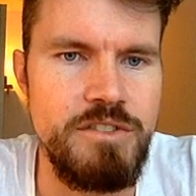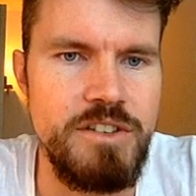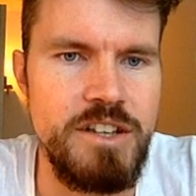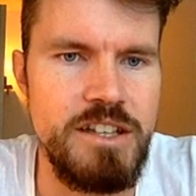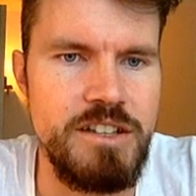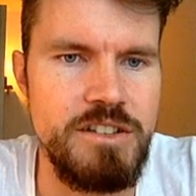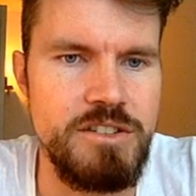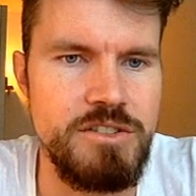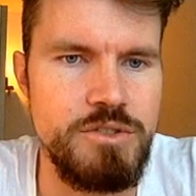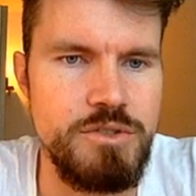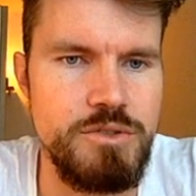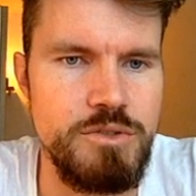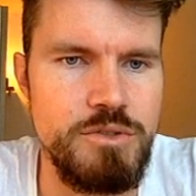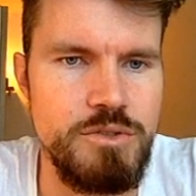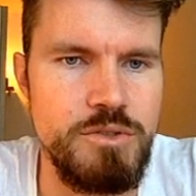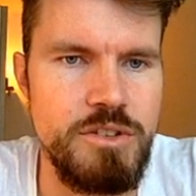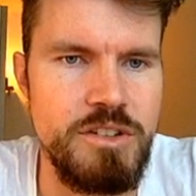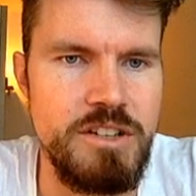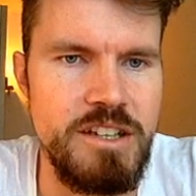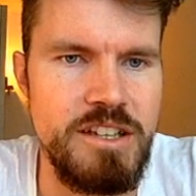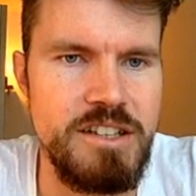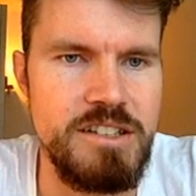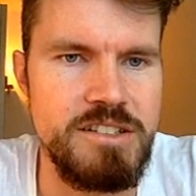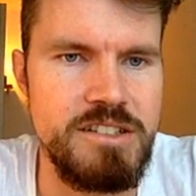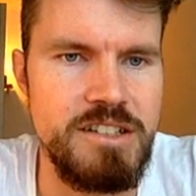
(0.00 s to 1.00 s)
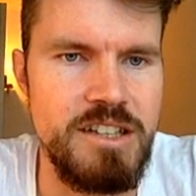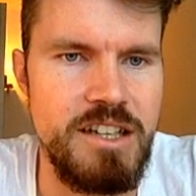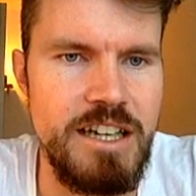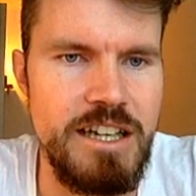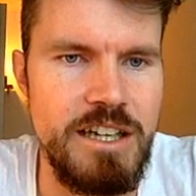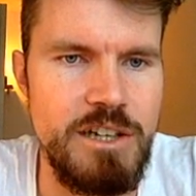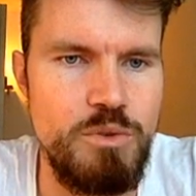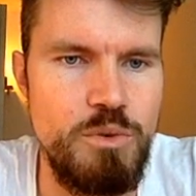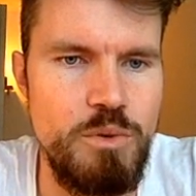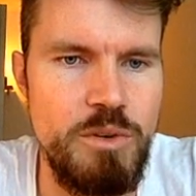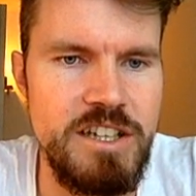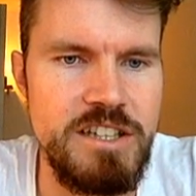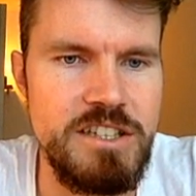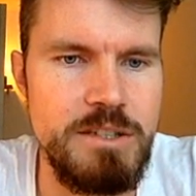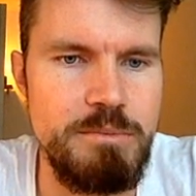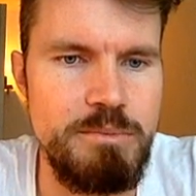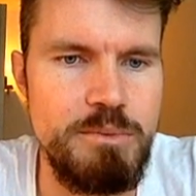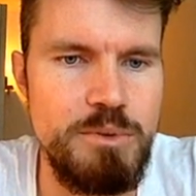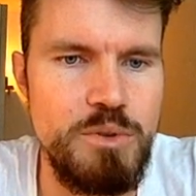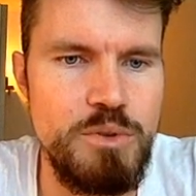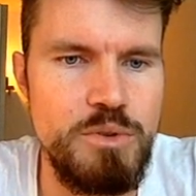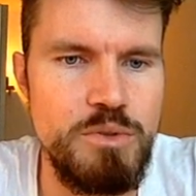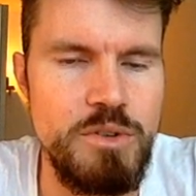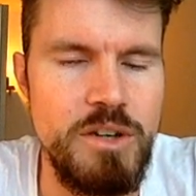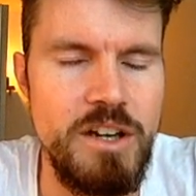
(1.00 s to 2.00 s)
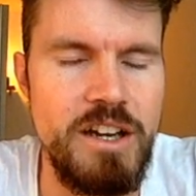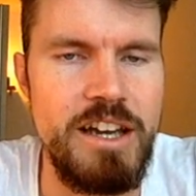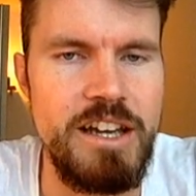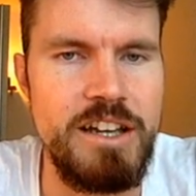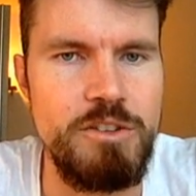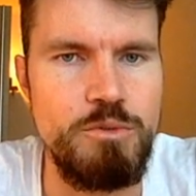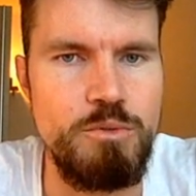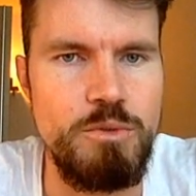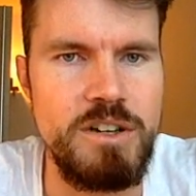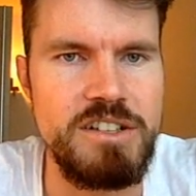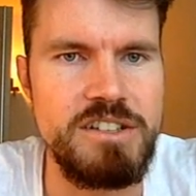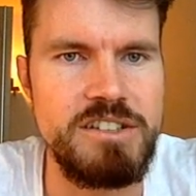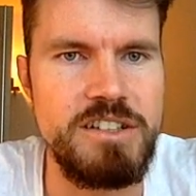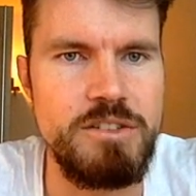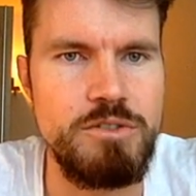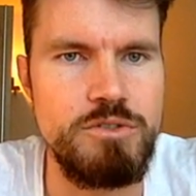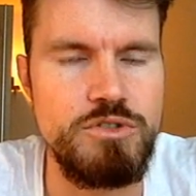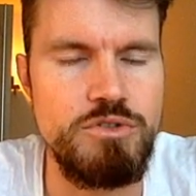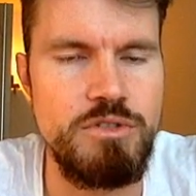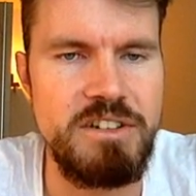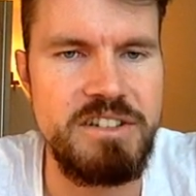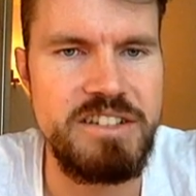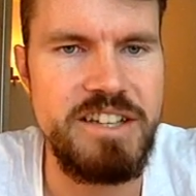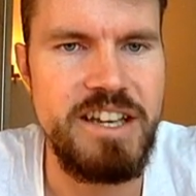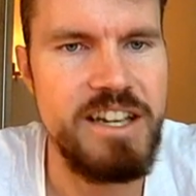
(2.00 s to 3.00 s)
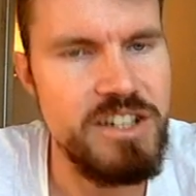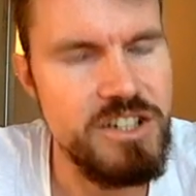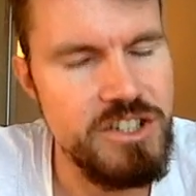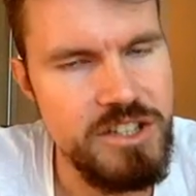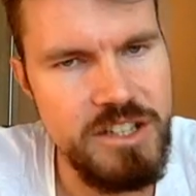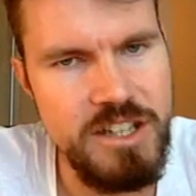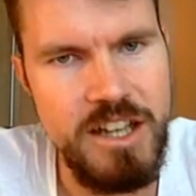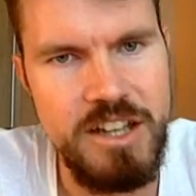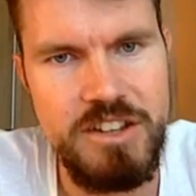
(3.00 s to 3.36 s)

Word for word: H into this liquidity pool in one single transaction,